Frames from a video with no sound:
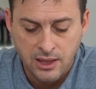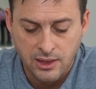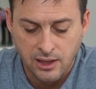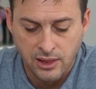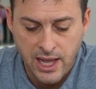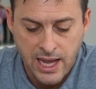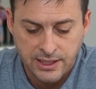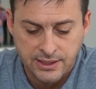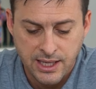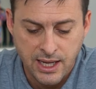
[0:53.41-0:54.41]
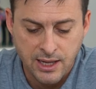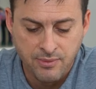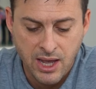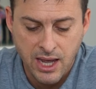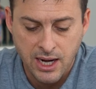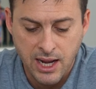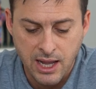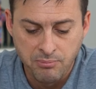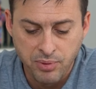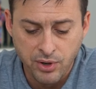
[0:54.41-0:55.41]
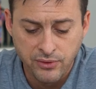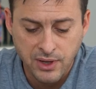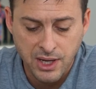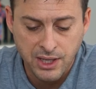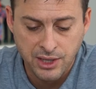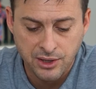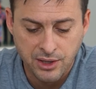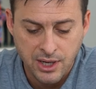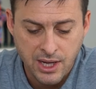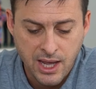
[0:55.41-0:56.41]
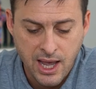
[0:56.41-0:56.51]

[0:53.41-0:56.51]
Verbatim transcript: the last name, and a birthday here.